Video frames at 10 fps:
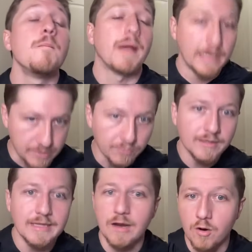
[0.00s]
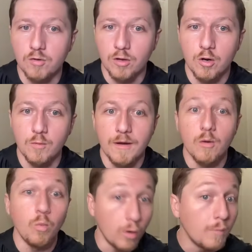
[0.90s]
But I do think that Oklahoma
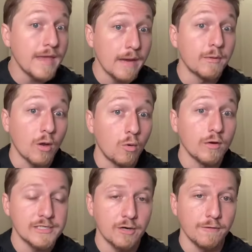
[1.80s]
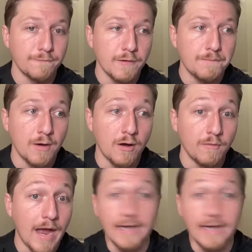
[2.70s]
will be able to hold its own in football.